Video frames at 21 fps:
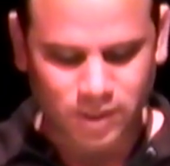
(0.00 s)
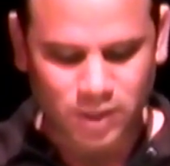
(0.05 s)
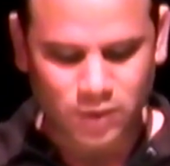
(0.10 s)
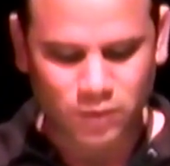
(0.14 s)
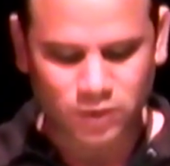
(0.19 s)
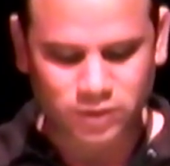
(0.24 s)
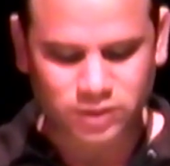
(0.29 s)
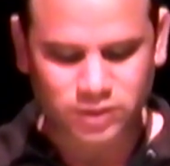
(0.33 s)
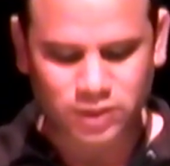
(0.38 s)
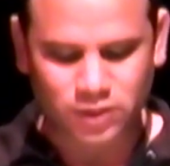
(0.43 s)
It
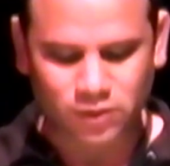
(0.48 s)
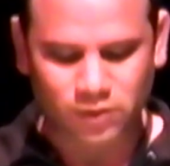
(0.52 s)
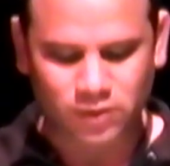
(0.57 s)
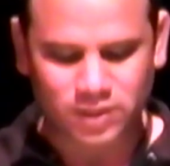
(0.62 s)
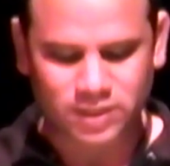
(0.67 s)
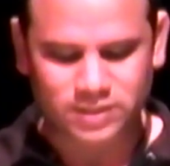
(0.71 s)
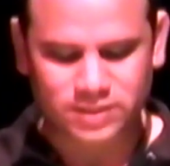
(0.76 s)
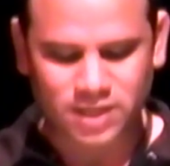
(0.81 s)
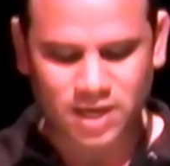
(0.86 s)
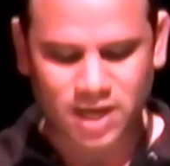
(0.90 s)
was the
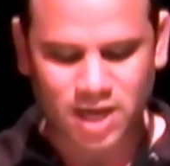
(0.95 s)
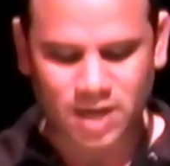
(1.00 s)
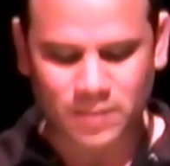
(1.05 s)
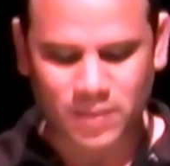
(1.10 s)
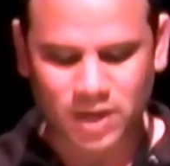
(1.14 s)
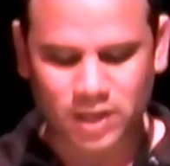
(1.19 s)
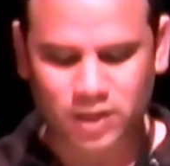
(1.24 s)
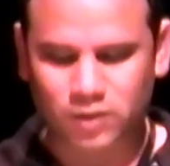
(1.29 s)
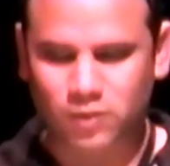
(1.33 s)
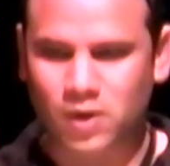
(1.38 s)
only
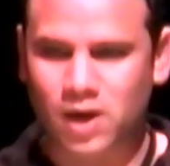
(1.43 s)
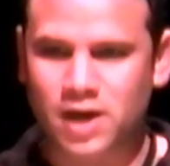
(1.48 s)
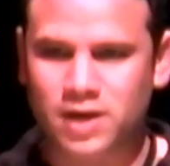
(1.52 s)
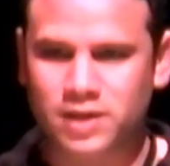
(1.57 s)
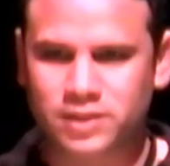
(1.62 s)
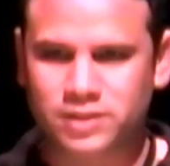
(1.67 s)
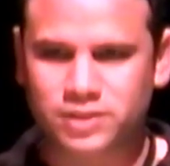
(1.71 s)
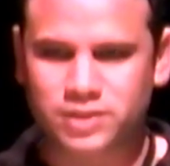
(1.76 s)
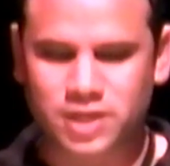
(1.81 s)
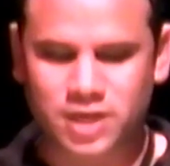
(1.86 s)
time I
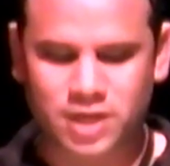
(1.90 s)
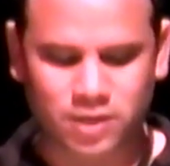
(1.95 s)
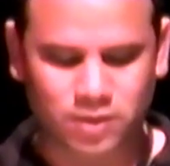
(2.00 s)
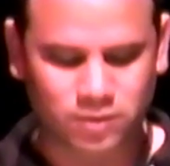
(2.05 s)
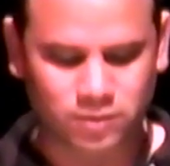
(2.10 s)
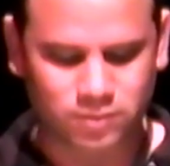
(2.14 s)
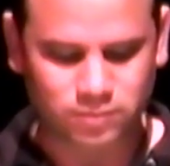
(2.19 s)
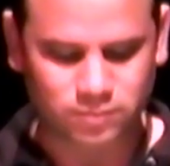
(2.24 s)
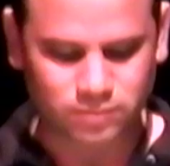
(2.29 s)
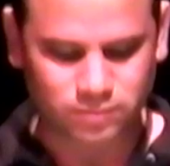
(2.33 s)
cried in jail.